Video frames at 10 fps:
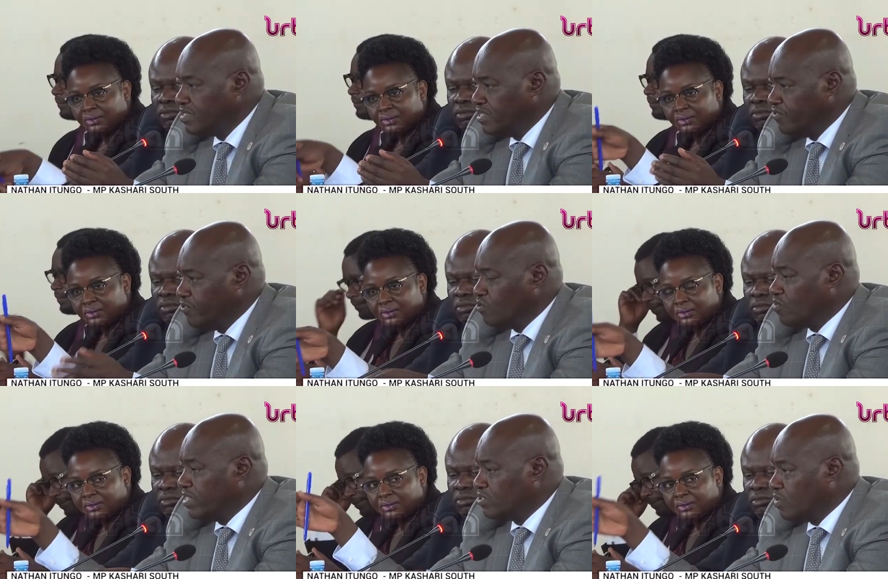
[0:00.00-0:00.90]
Speaker 1: If you
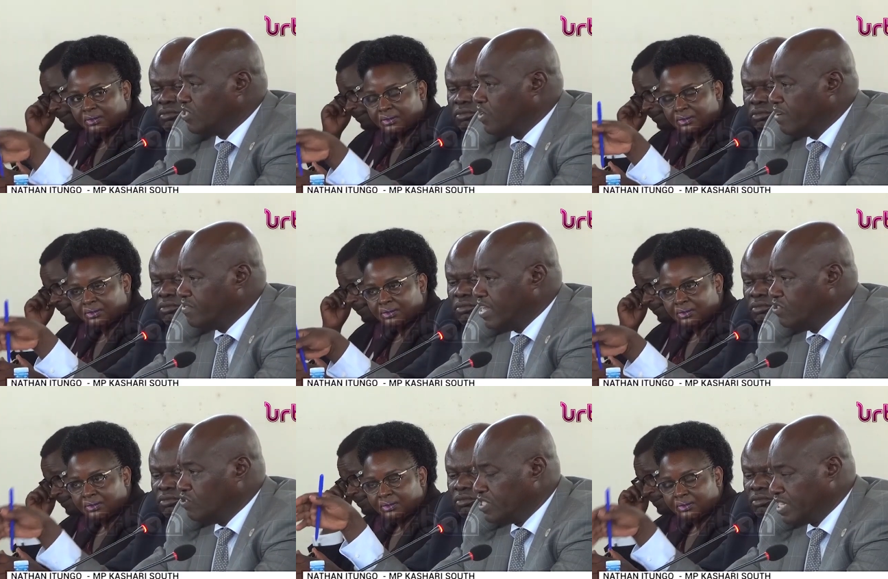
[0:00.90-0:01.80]
look at what we have
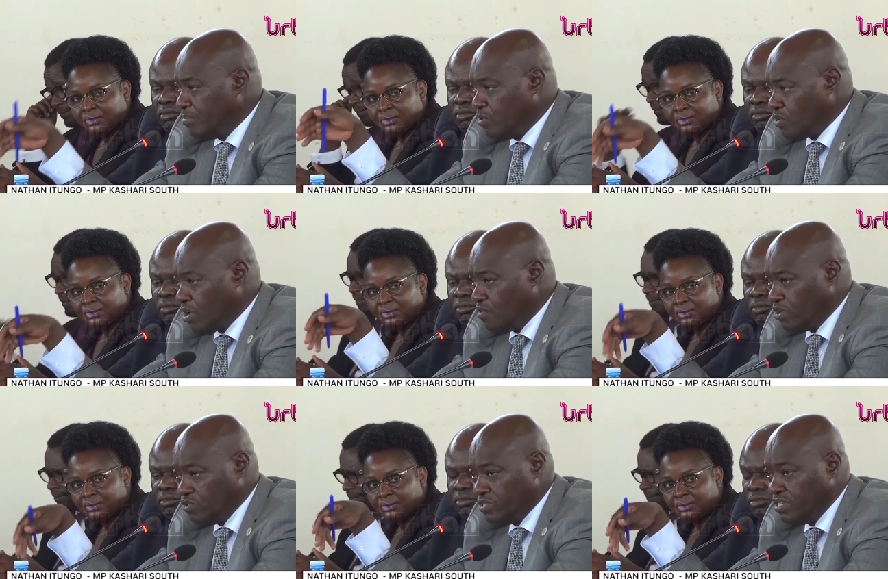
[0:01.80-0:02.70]
done on Sapro Kagwa
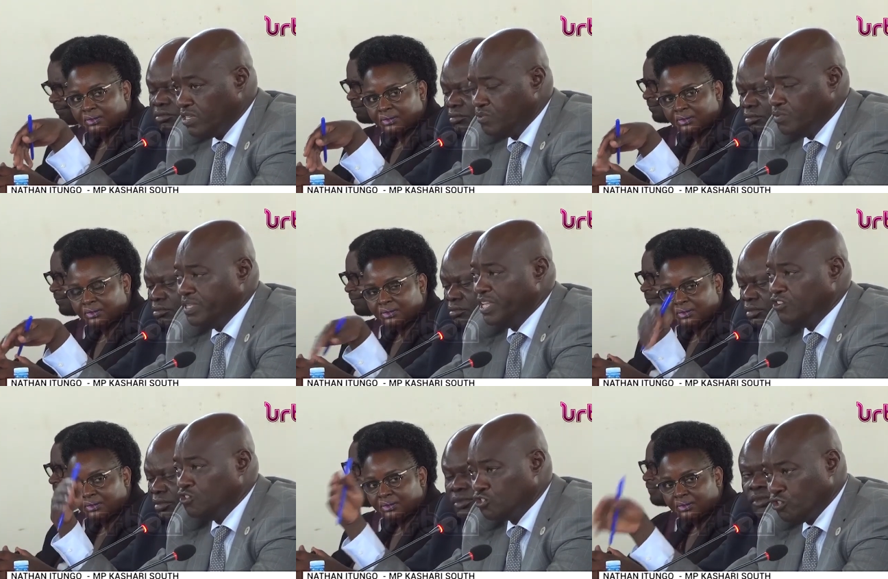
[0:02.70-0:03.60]
Road with the
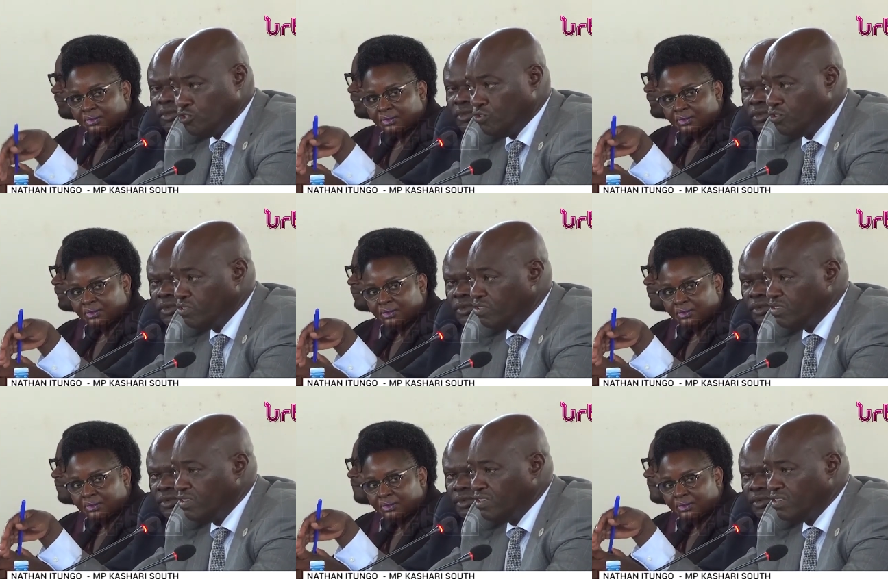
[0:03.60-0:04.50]
yellow soil,
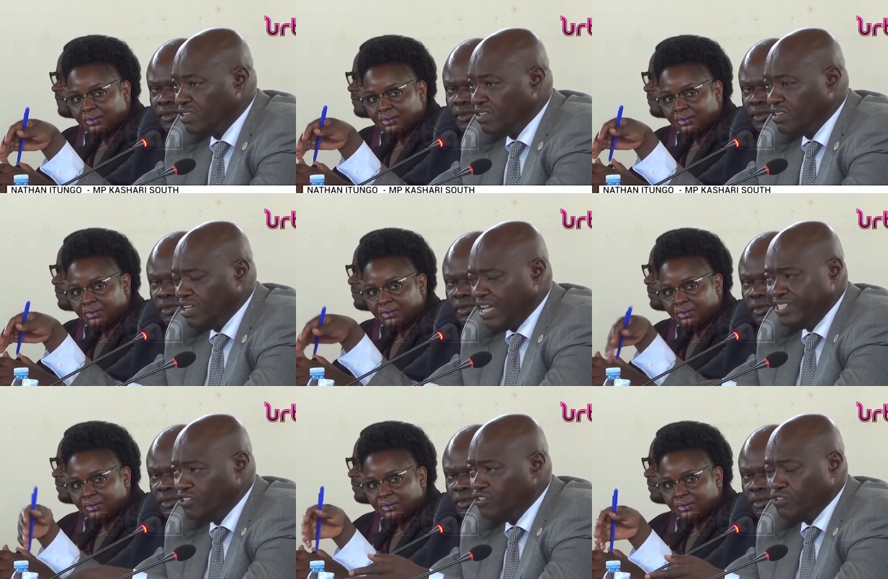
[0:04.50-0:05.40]
I
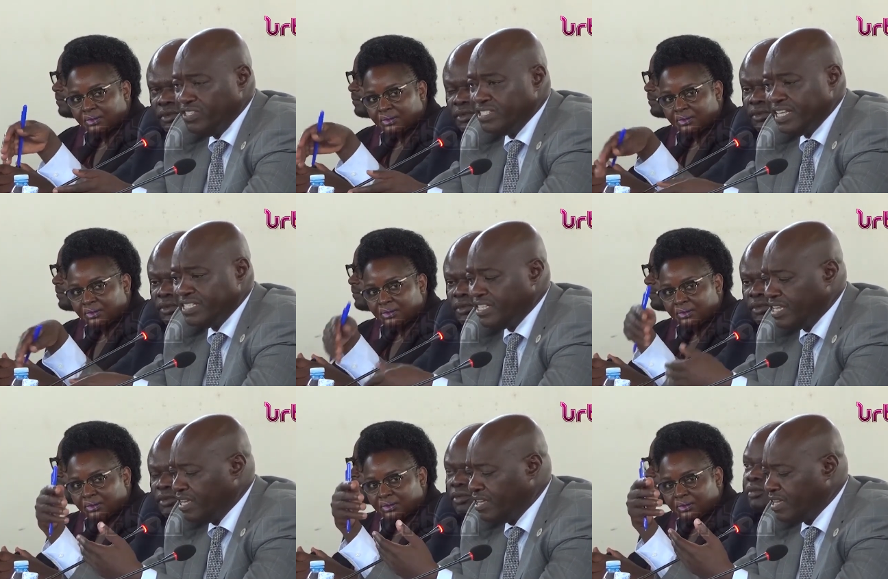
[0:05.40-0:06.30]
don't know, is that
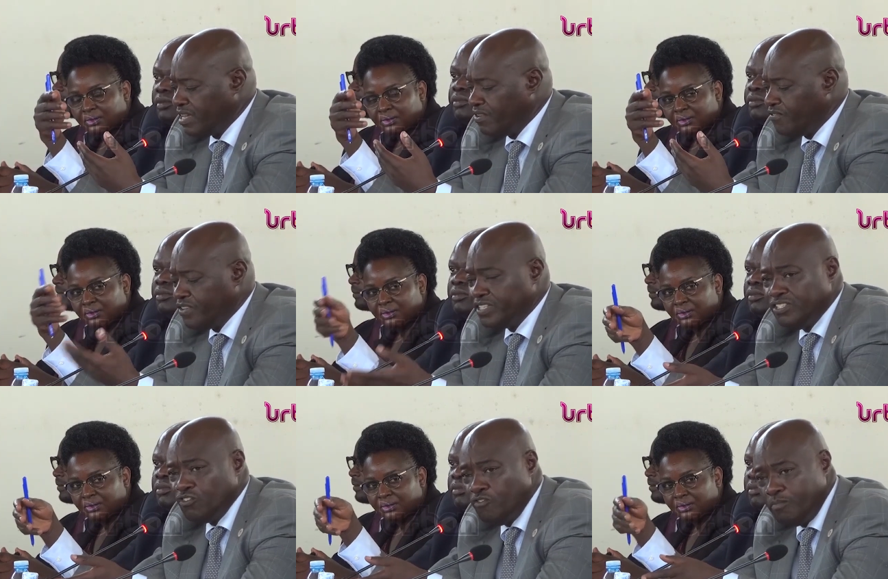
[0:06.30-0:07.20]
the
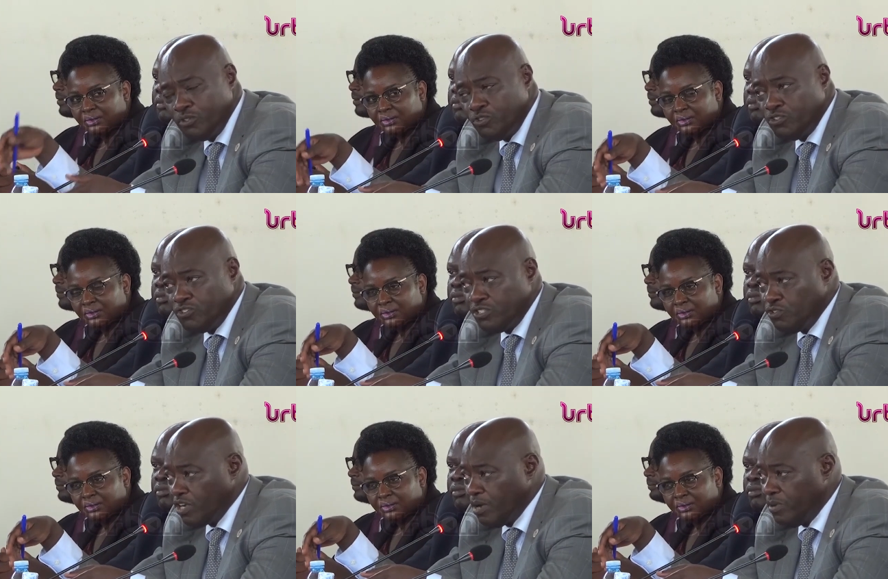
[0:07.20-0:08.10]
fixing of potholes you are
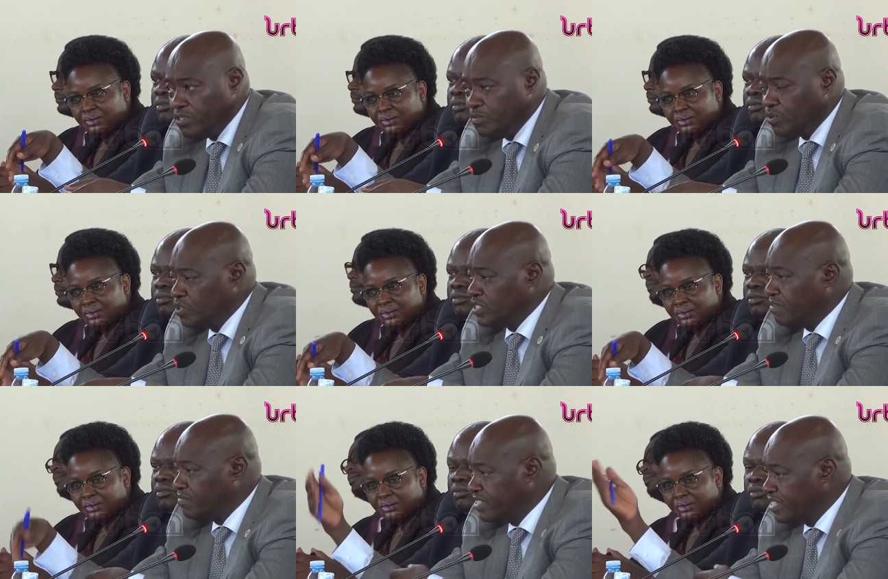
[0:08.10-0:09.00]
talking about? Because
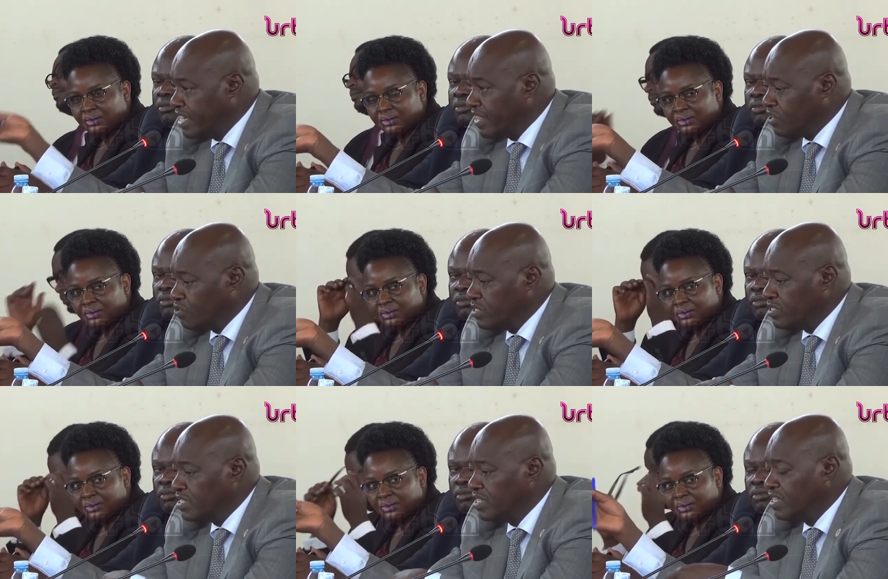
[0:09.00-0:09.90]
I've seen in other
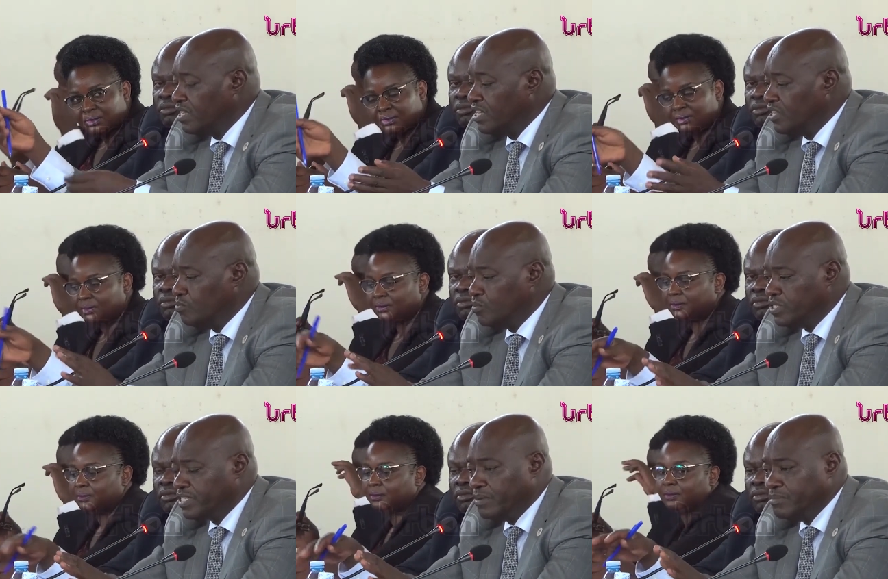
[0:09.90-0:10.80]
roads you
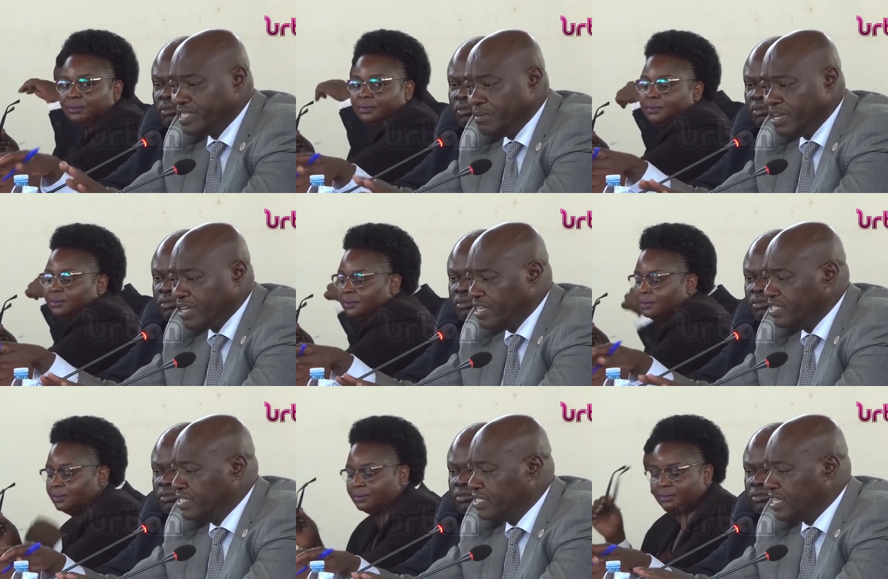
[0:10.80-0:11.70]
put some tarmac
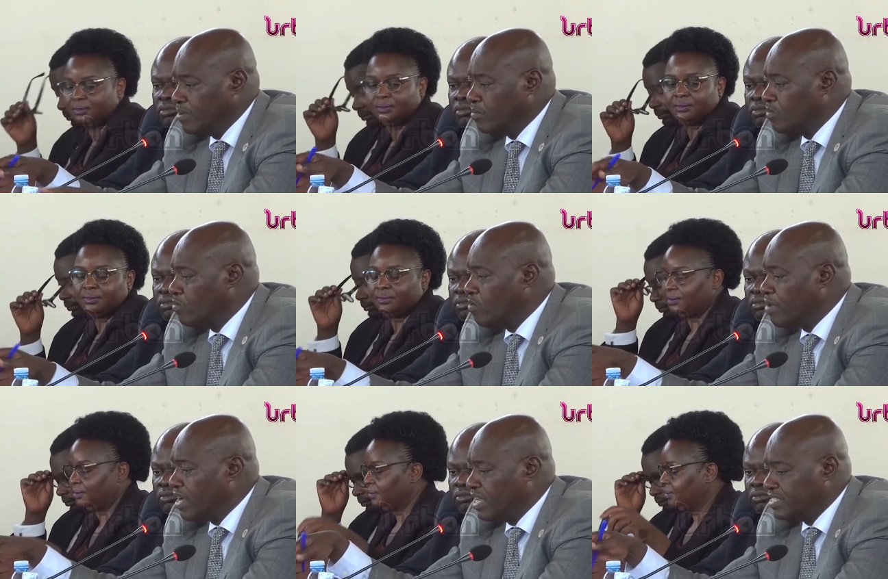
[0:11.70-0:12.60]
and some
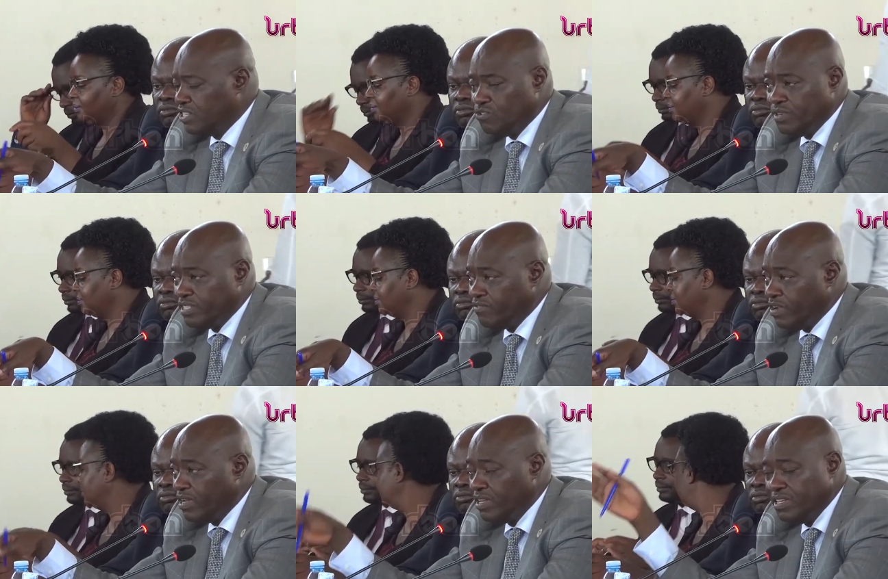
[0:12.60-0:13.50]
bomber gas and do
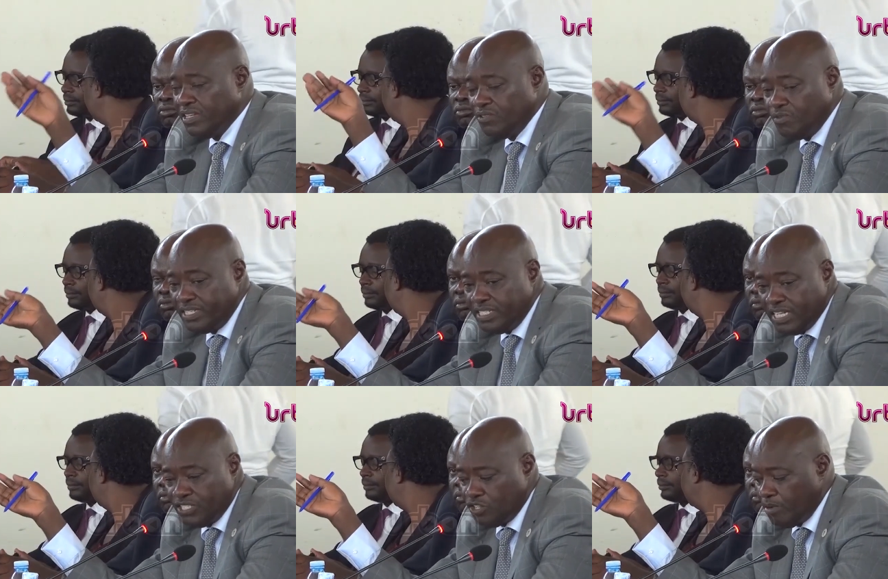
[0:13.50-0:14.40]
whatever. What is
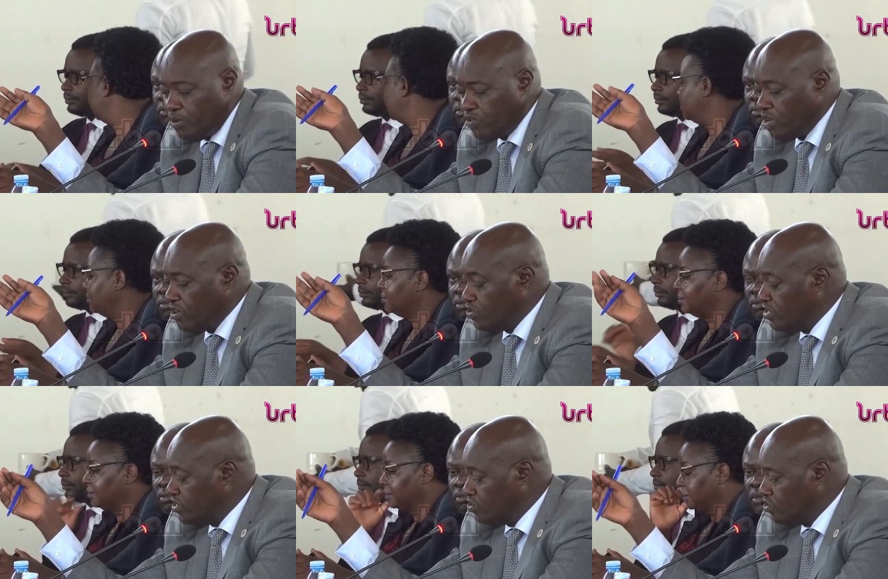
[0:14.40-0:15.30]
that Sapro Kagwa Road is